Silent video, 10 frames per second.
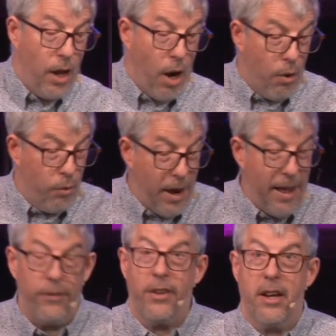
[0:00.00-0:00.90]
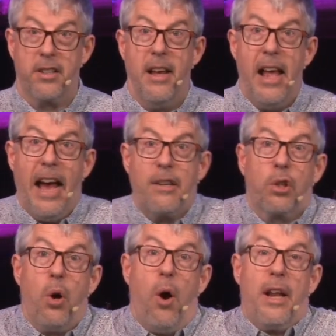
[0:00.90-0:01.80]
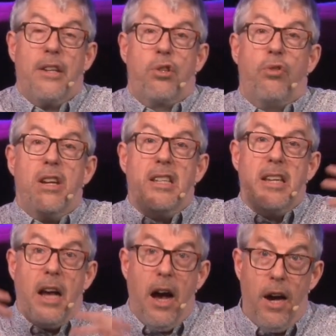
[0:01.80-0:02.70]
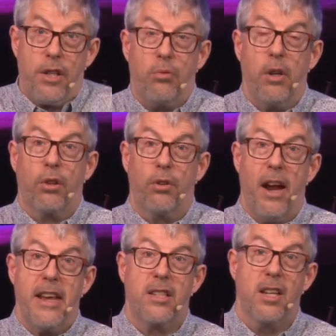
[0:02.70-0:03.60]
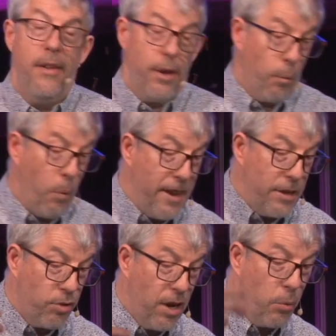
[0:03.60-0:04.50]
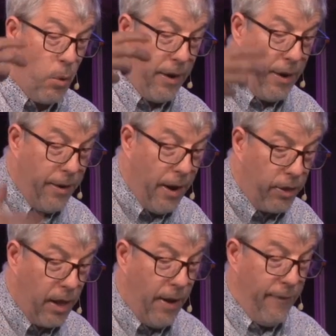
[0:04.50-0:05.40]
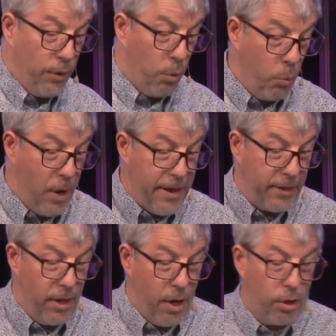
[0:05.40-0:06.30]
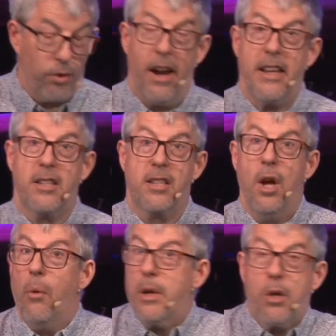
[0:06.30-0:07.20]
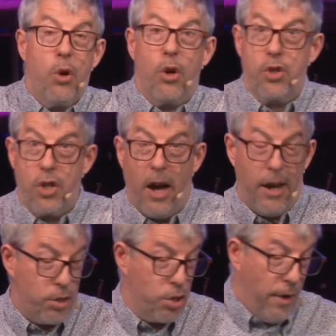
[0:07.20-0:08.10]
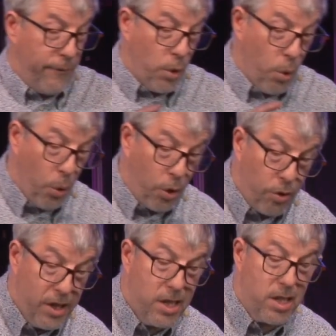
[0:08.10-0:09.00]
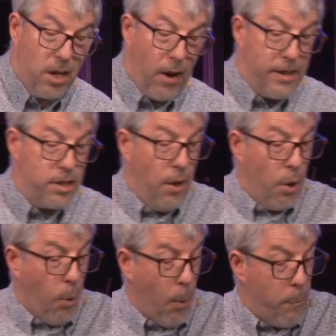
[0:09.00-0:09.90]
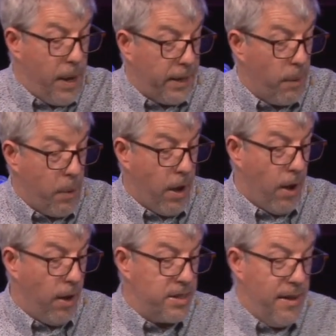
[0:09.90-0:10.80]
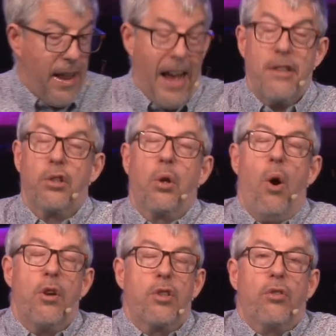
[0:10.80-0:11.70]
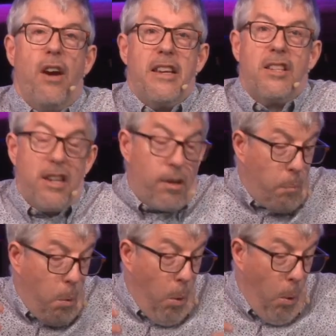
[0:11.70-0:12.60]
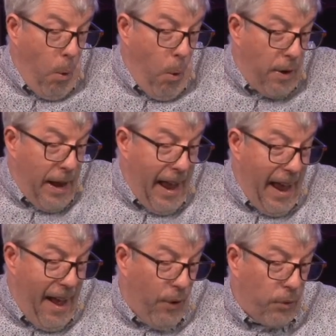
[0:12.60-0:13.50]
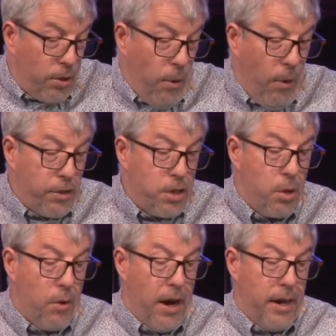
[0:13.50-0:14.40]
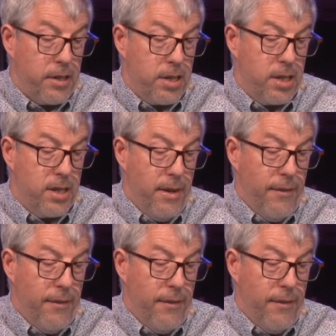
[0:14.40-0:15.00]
around us. As God has treated us with grace, we treat one another with grace. We do not judge or criticize or pick apart. As God's grace is poured out onto us,